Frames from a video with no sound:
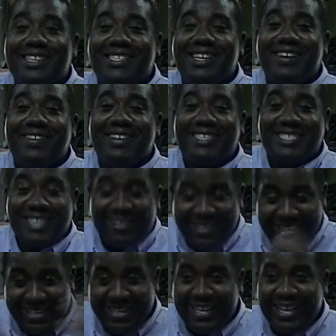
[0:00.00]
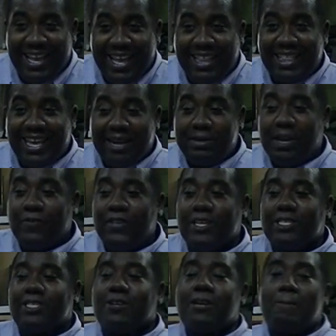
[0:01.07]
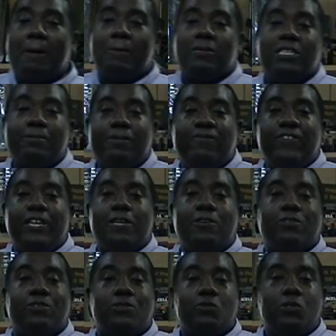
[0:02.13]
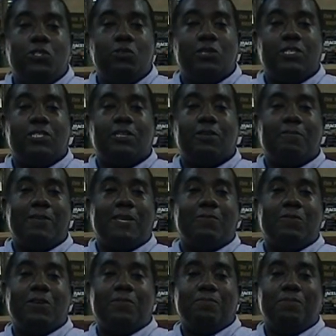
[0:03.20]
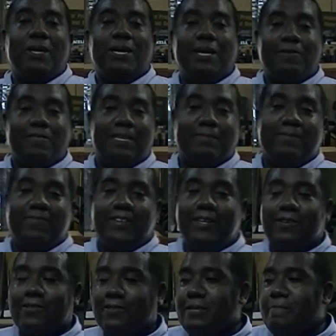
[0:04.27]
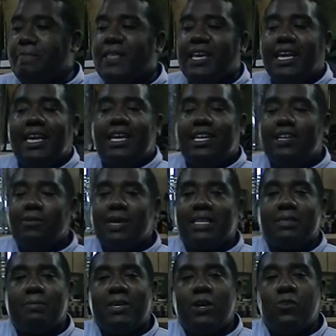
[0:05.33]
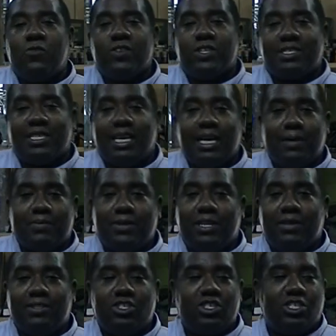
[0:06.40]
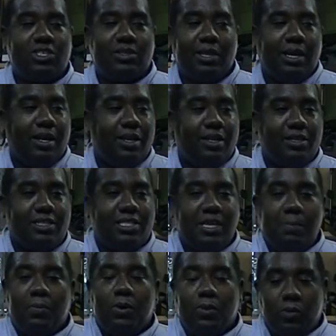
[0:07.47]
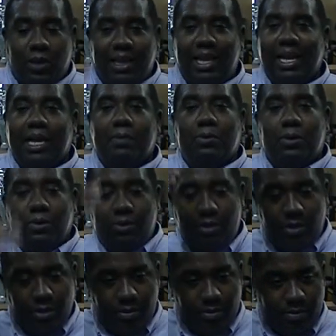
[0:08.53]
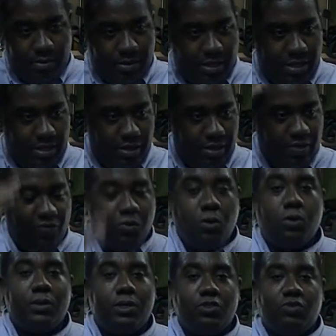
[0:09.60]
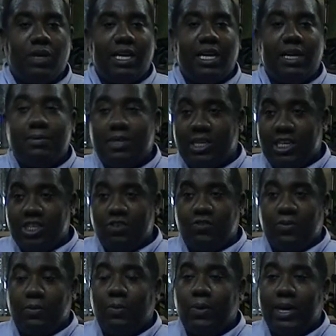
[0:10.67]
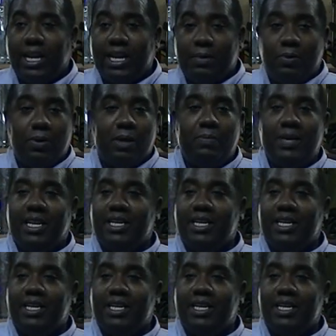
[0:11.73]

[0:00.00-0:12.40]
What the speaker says: So it's something that I'm definitely concerned about. What type of vehicles would you consider to be good bug out type of vehicles? And they don't have to be over the top, you know, it's just simple, reliable, four-wheel drive and get you from point A to point B.